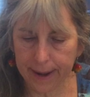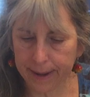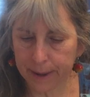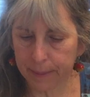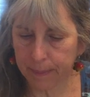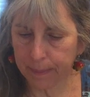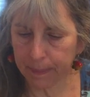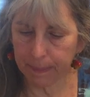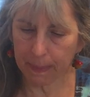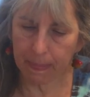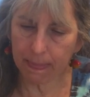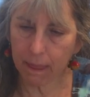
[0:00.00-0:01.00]
um,
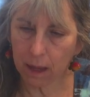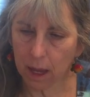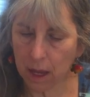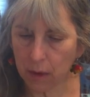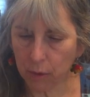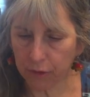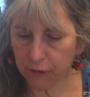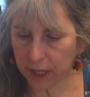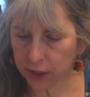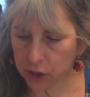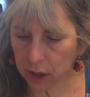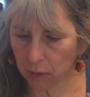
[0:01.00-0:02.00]

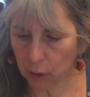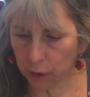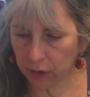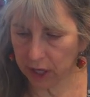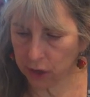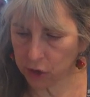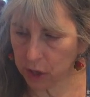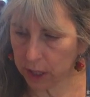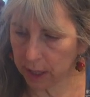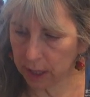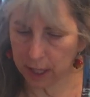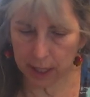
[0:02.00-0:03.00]
reflection,
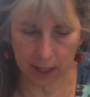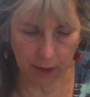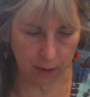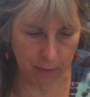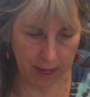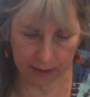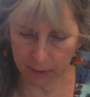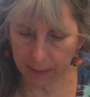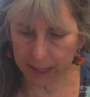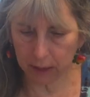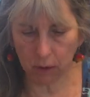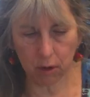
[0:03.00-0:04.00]
rotation, and other
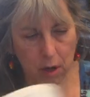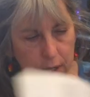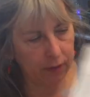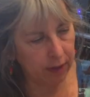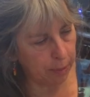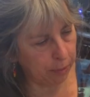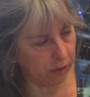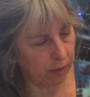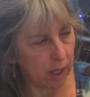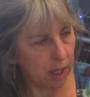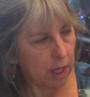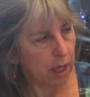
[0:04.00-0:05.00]
mathematical concepts.